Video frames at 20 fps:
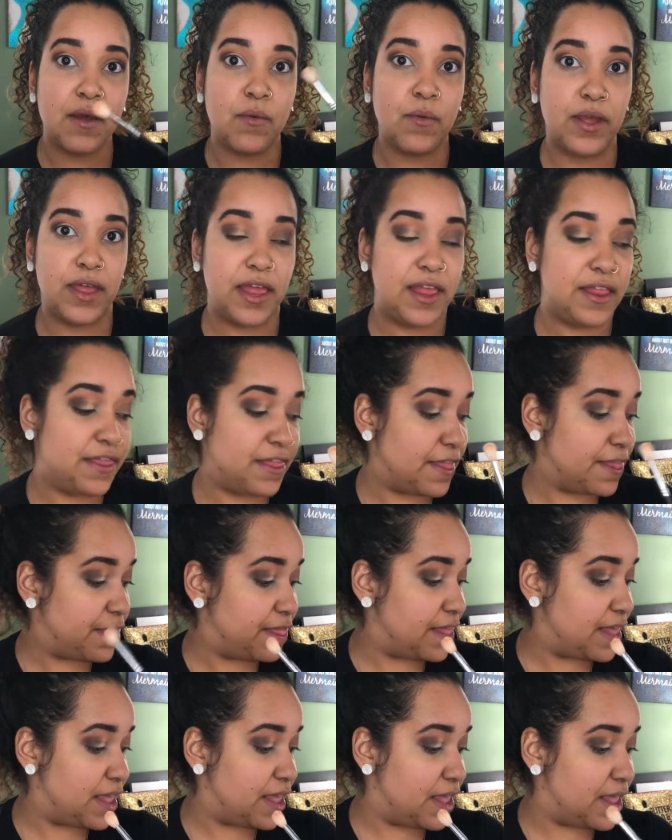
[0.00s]

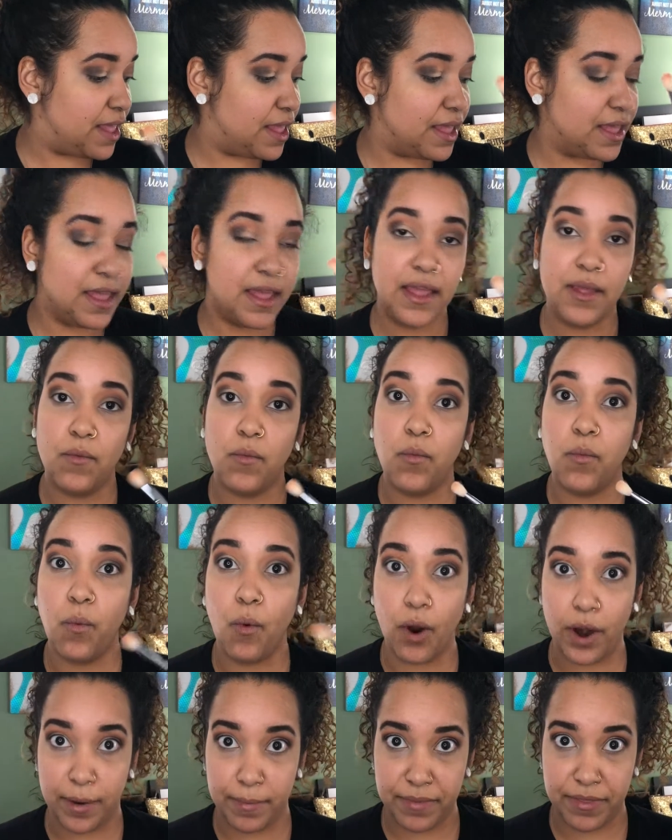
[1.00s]
with the
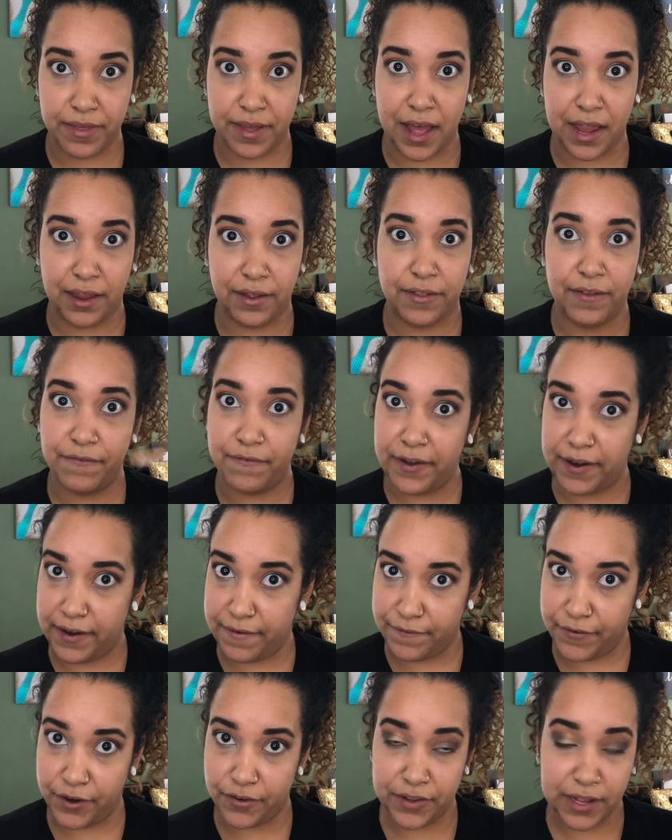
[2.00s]
warmth color, the very
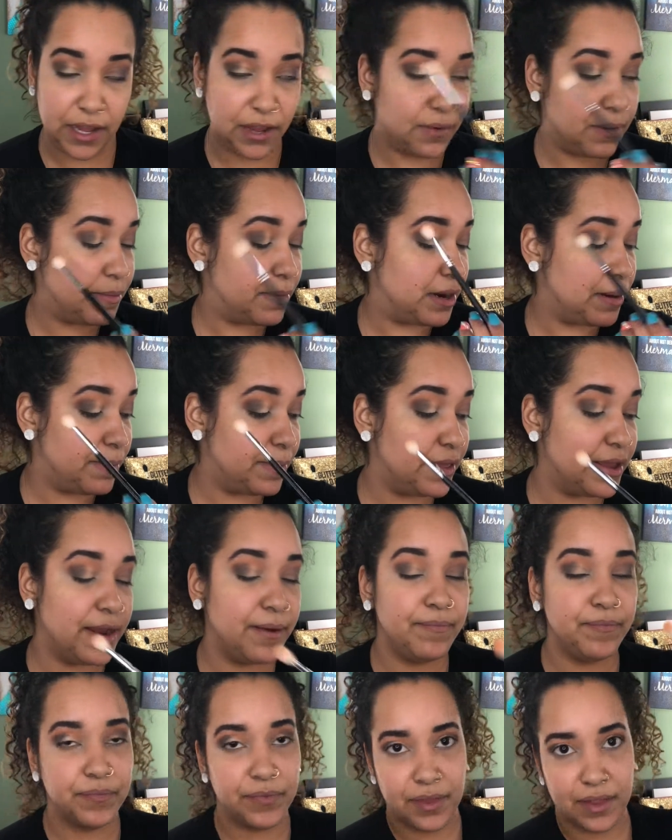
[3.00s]
first color we put up
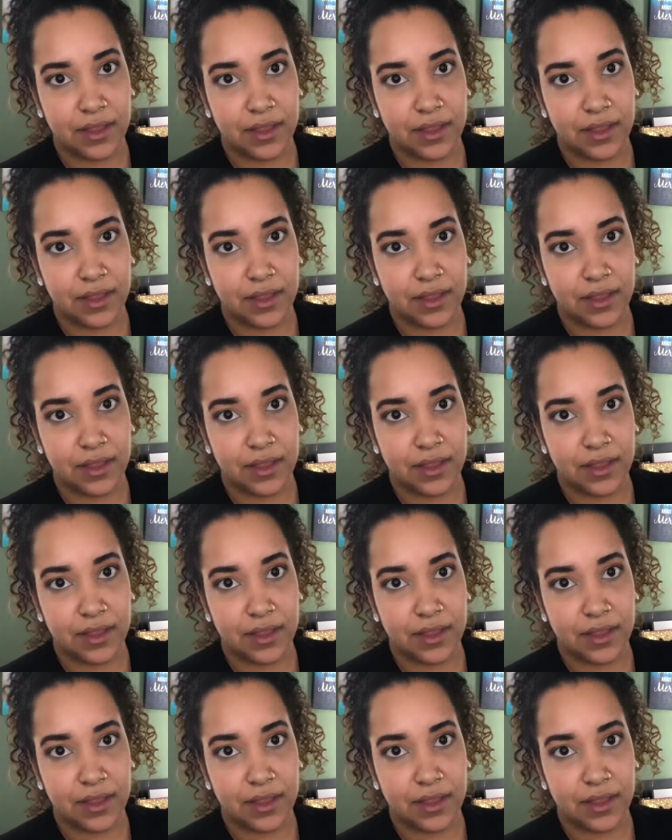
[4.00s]
there.